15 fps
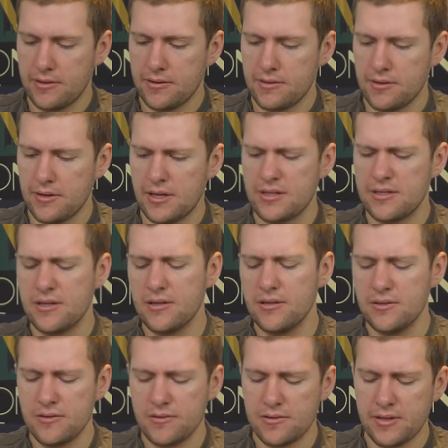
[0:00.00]
Are they his
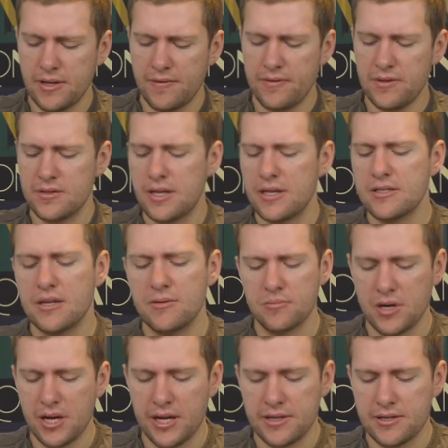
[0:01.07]
sons or his nephews? They're some
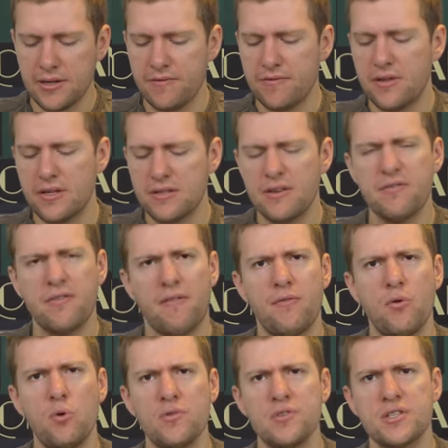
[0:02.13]
relation. They're either
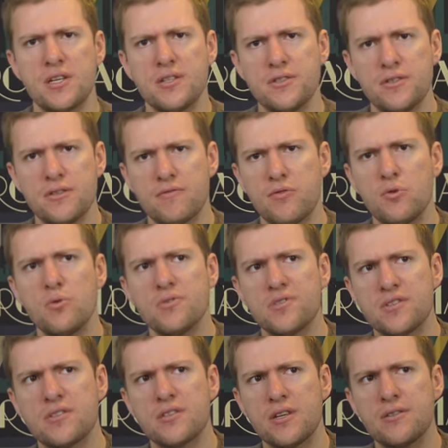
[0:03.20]
four son, four's
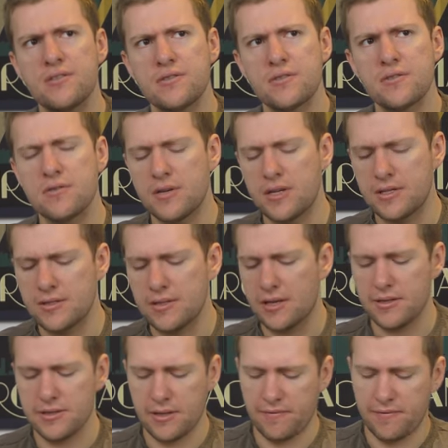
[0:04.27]
sons or his
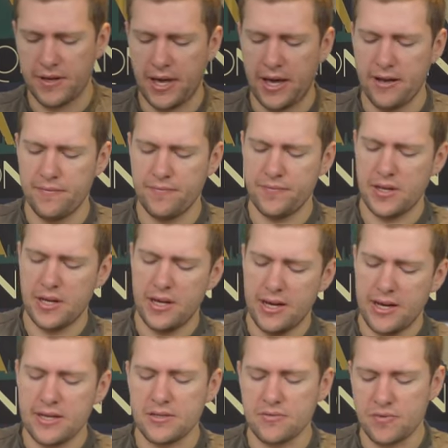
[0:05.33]
sons. I forget.
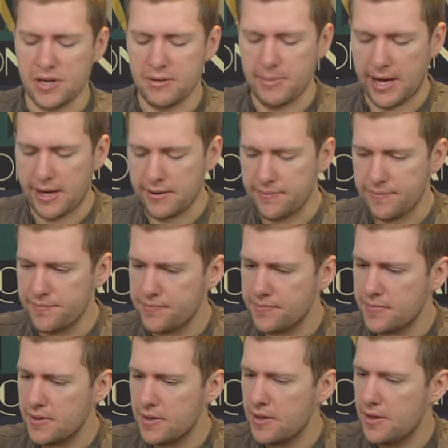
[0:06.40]
It doesn't really matter.
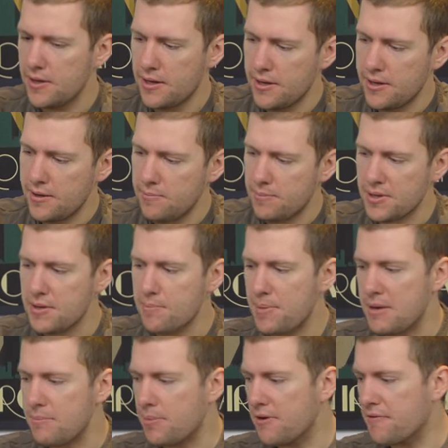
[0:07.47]
But you
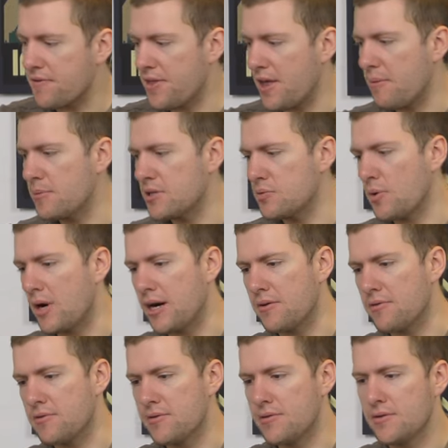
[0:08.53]
beat both of them as
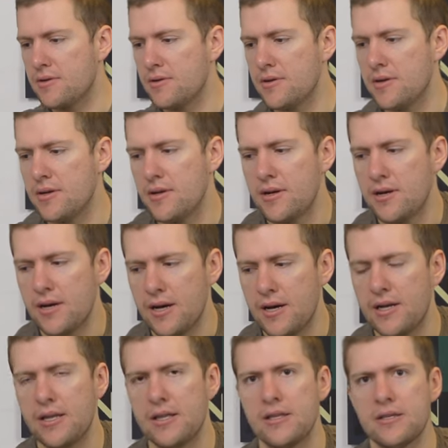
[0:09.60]
well.
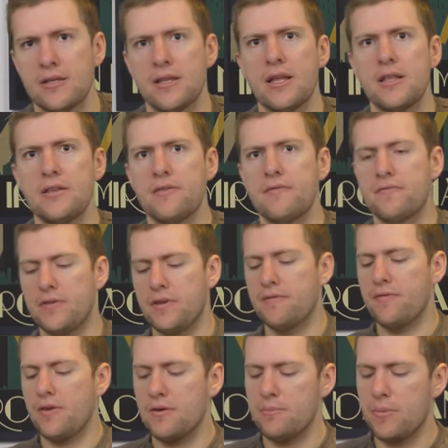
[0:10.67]
And then you you
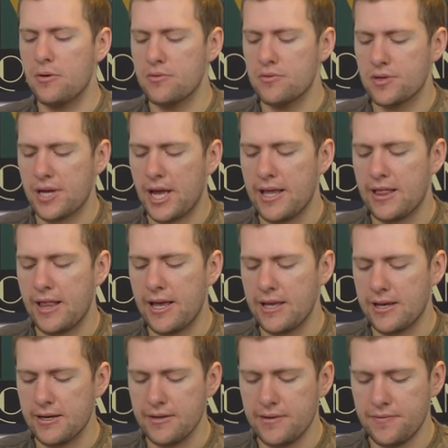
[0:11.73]
fight Baldur again
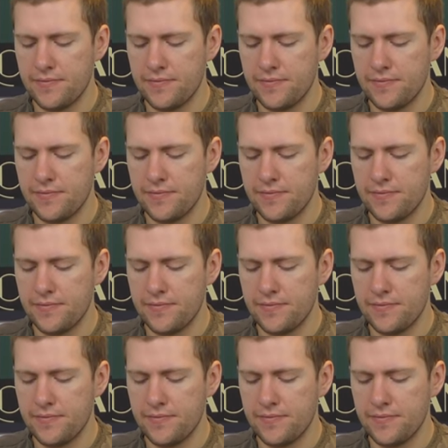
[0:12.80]
later.